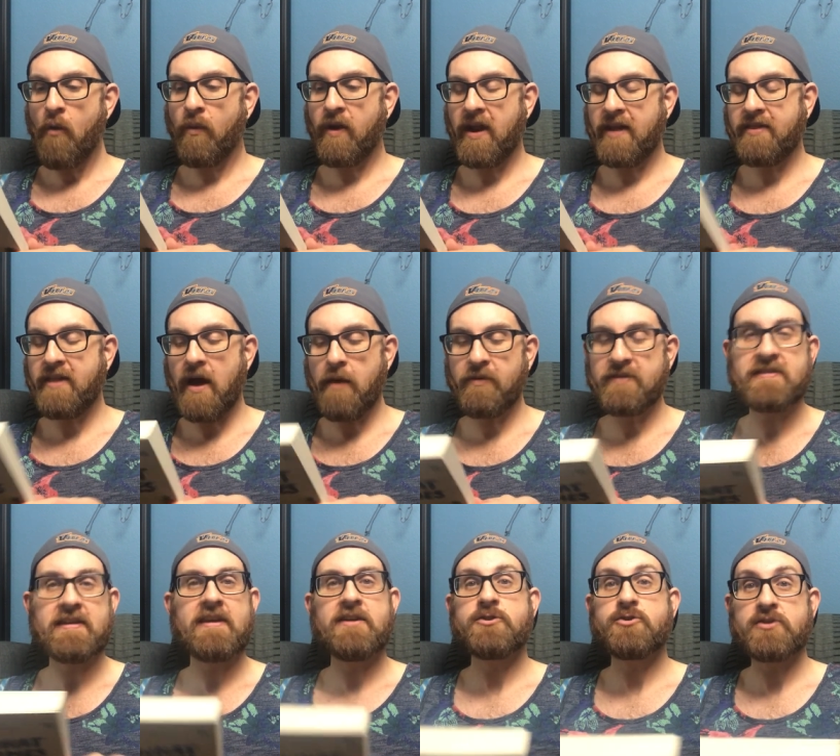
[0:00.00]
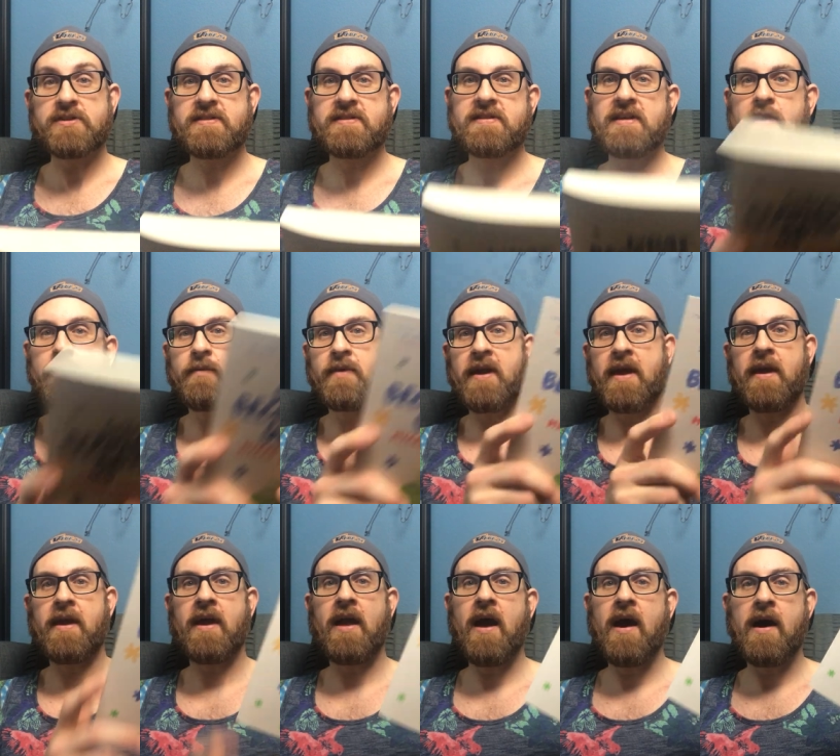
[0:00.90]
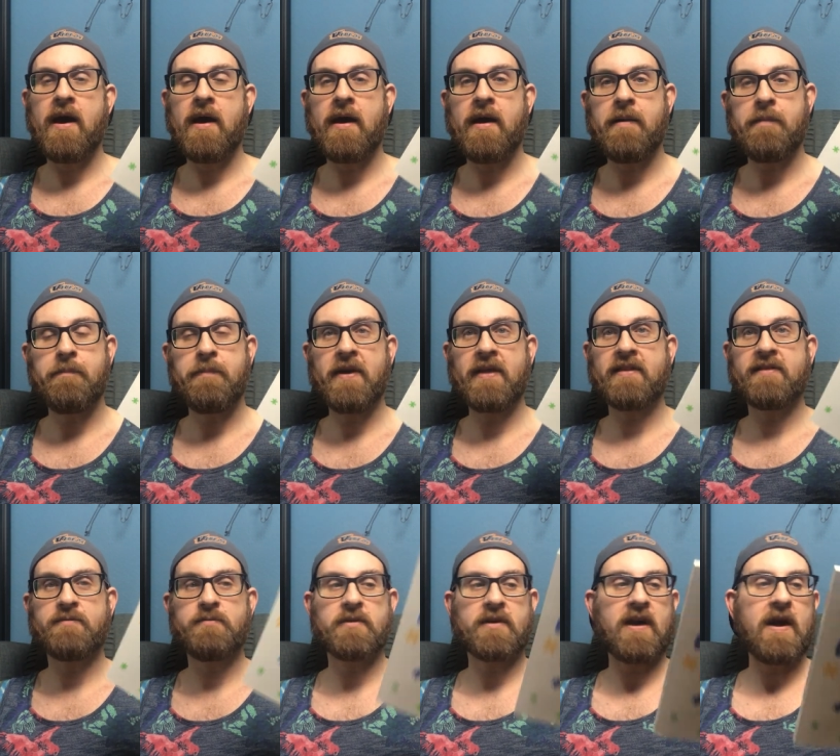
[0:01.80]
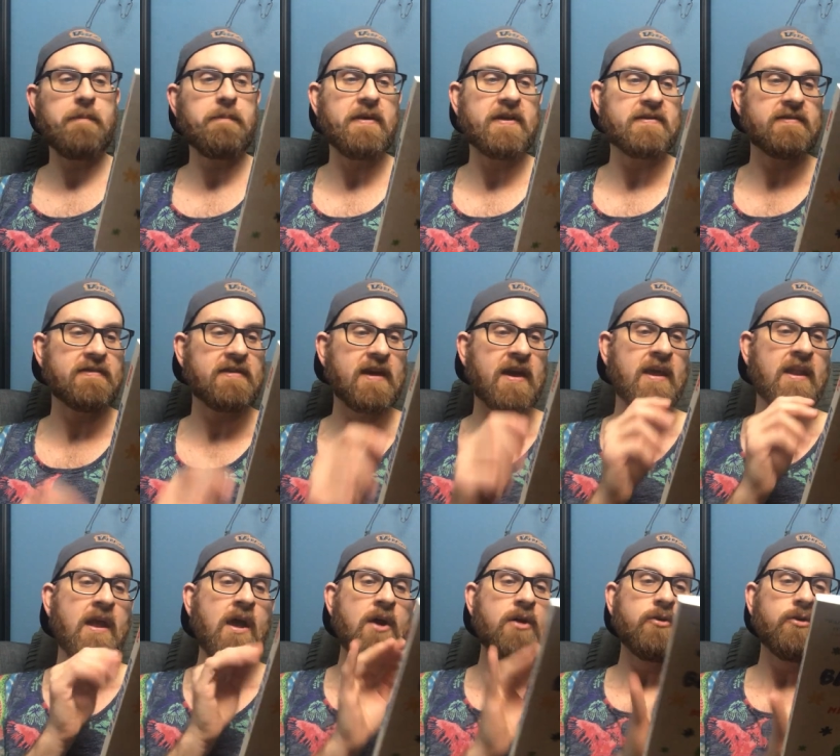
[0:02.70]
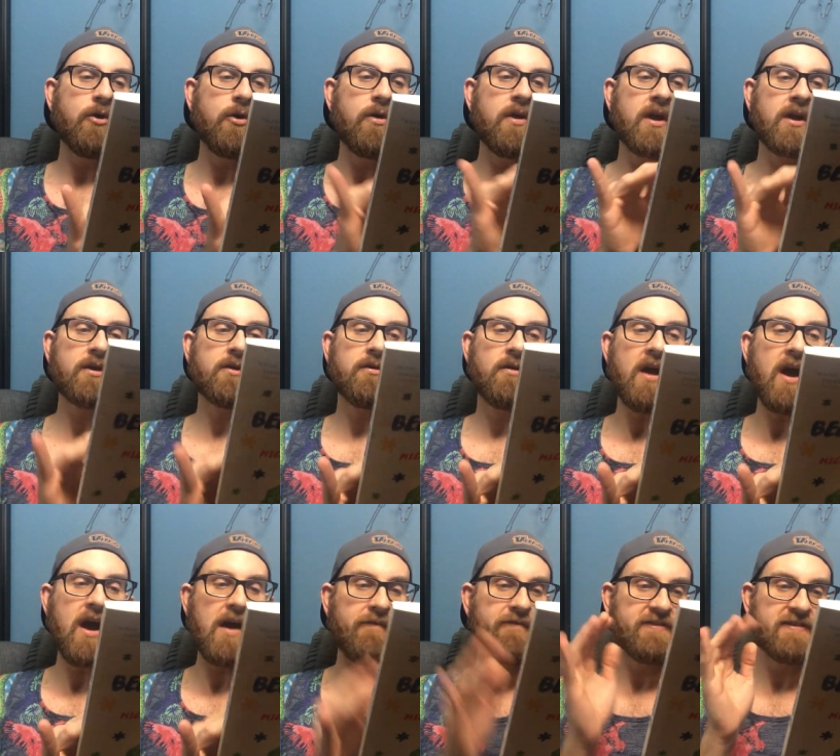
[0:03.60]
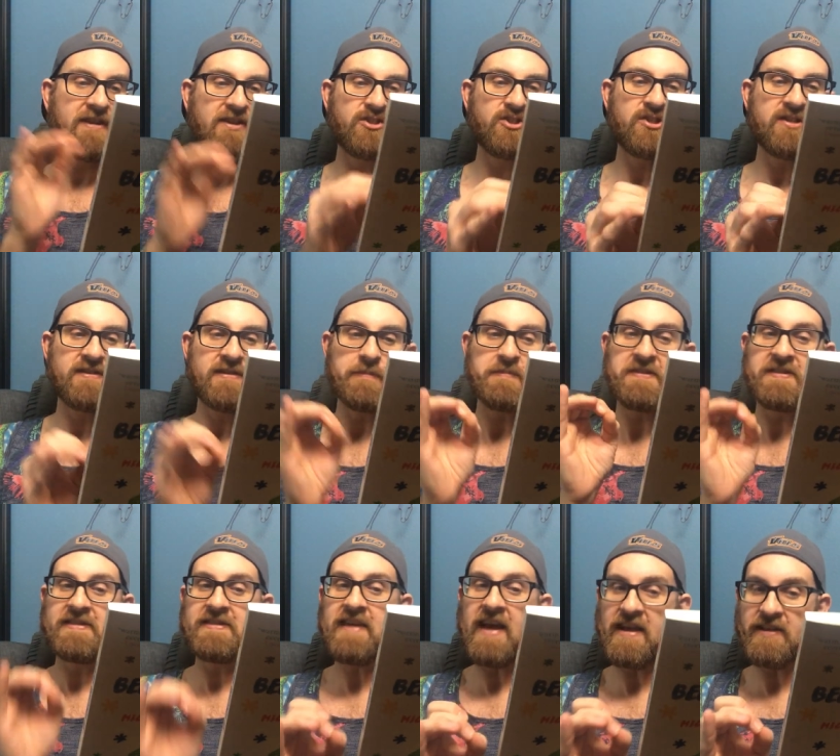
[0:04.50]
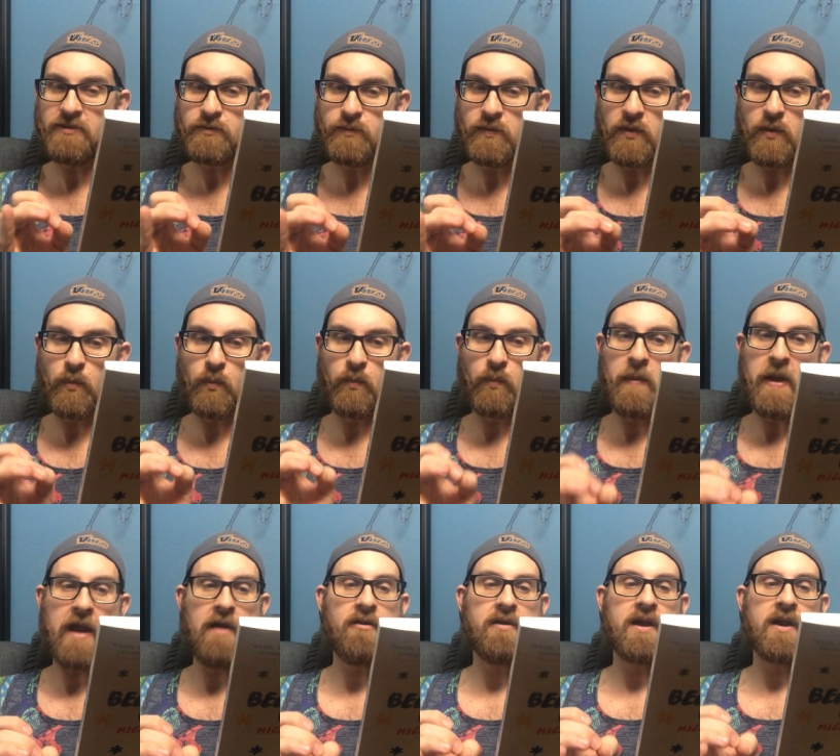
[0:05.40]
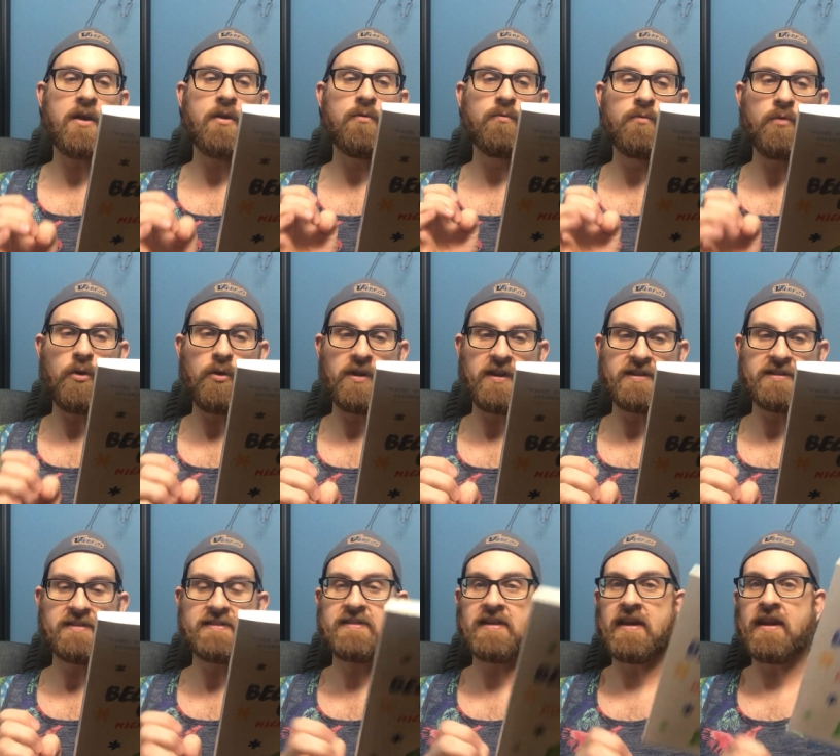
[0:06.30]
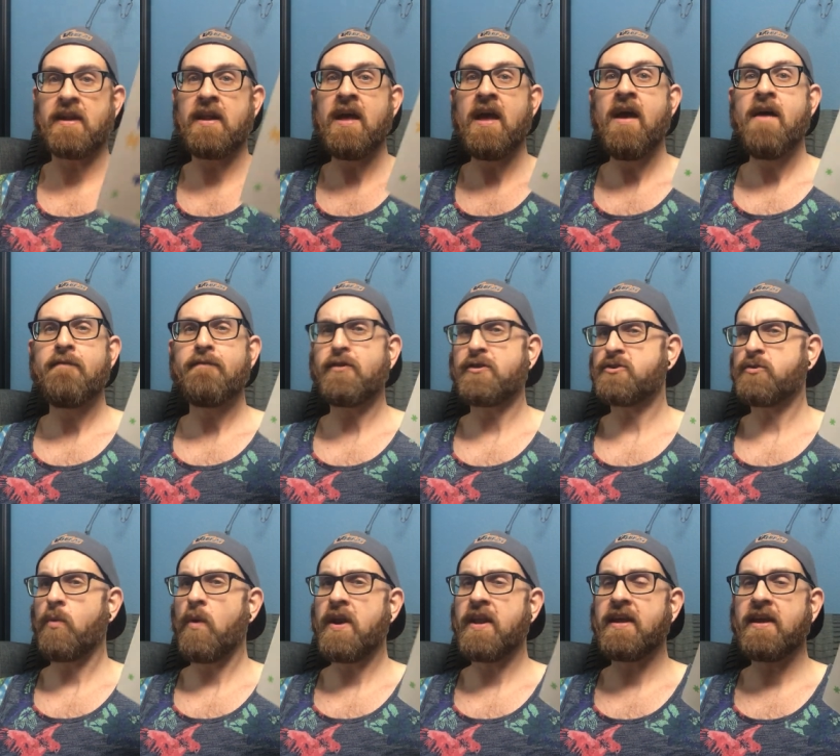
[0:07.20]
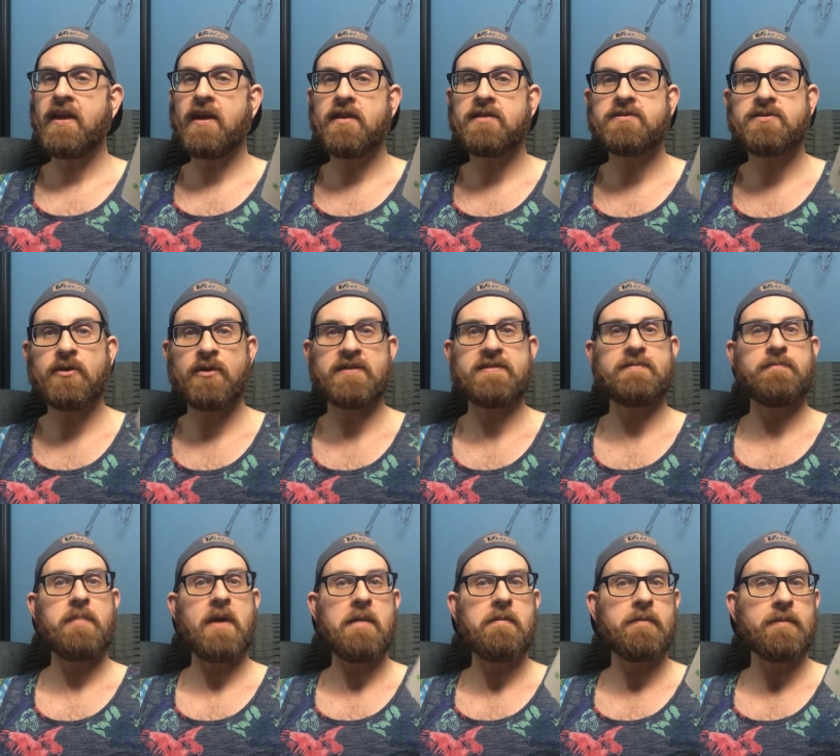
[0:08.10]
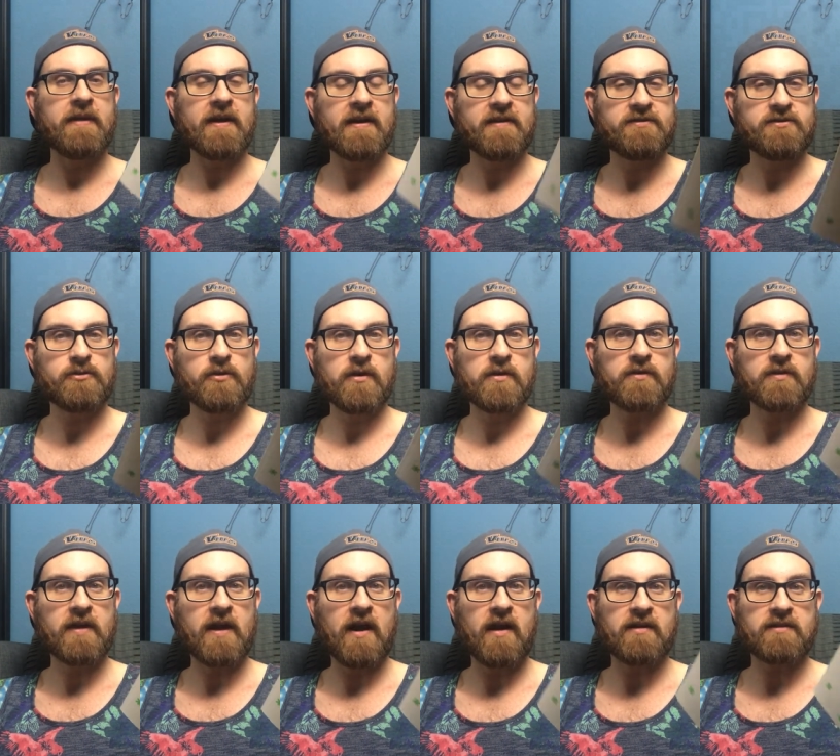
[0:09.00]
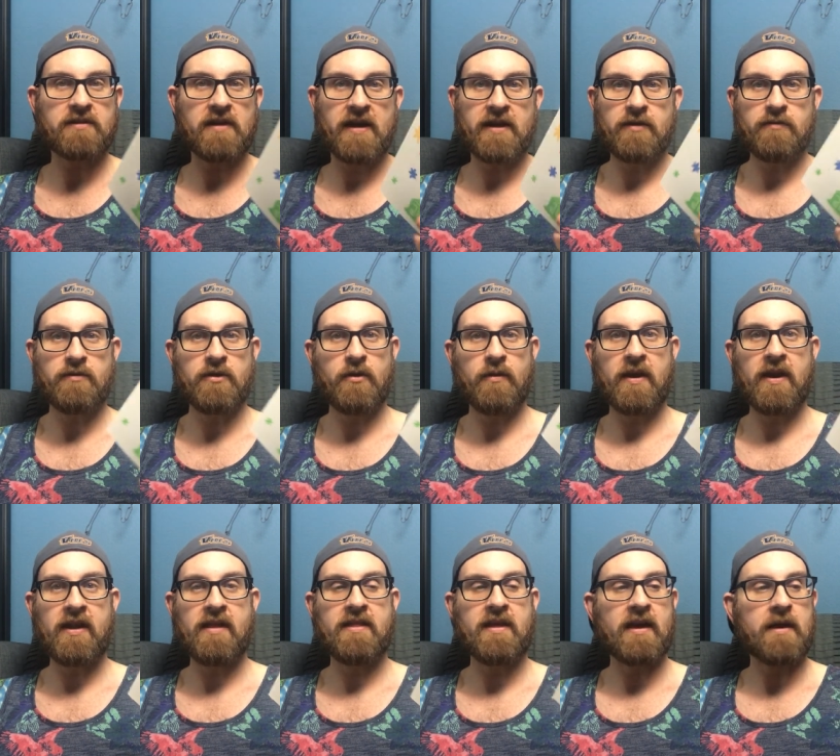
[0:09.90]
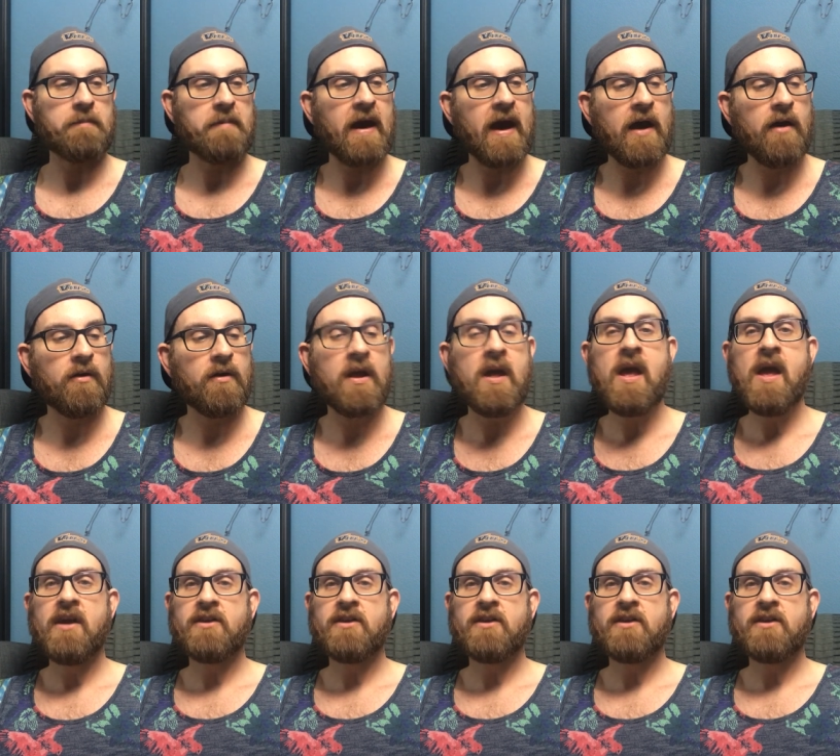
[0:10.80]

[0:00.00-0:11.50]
What I thought was interesting when I picked this book up is that Lauren Groff says she's obsessed with Mary Rowlandson for 20 years, so it's probably a historical character I don't know anything about.